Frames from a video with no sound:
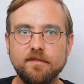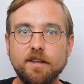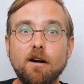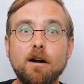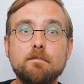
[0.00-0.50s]

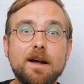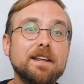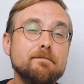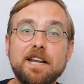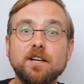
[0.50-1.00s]
There are
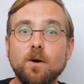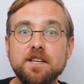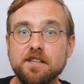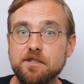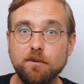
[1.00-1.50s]
many, many
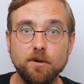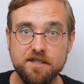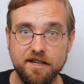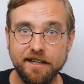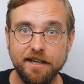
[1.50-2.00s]
coins that support
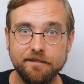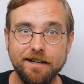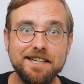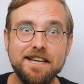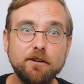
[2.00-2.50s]
staking,
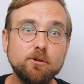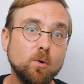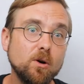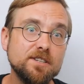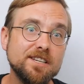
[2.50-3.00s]
and exact
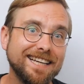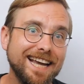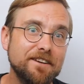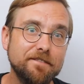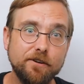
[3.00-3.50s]
rewards
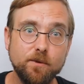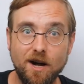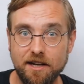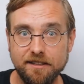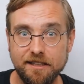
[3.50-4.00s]
again vary
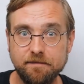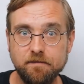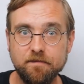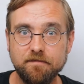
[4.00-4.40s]
wildly.